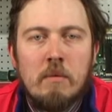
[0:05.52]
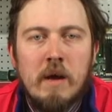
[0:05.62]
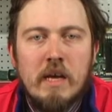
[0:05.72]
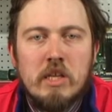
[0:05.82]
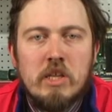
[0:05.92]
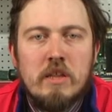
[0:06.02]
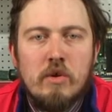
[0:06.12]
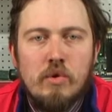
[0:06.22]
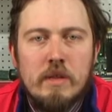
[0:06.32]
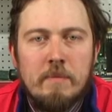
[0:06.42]

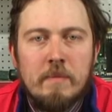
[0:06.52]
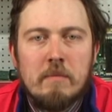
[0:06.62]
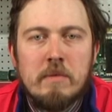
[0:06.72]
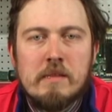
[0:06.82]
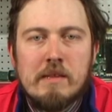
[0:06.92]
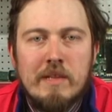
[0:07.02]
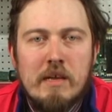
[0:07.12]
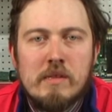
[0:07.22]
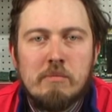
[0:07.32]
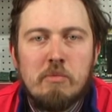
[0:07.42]

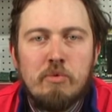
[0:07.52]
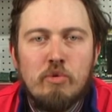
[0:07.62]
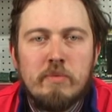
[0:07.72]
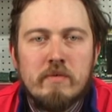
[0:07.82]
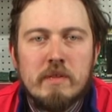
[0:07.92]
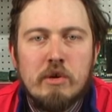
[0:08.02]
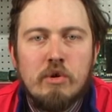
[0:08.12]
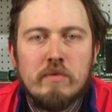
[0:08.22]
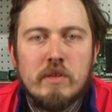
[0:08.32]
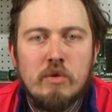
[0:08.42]
Magnetodiodes are
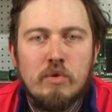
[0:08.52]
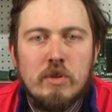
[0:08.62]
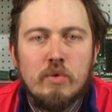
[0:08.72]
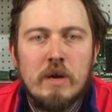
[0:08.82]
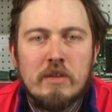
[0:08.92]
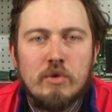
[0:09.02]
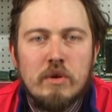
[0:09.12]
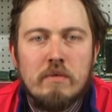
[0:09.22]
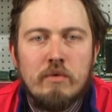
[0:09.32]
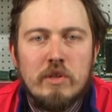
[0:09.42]
semiconductor diodes with
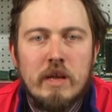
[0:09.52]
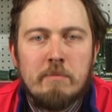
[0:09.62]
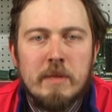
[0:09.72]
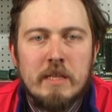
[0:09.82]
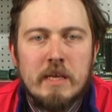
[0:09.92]
current voltage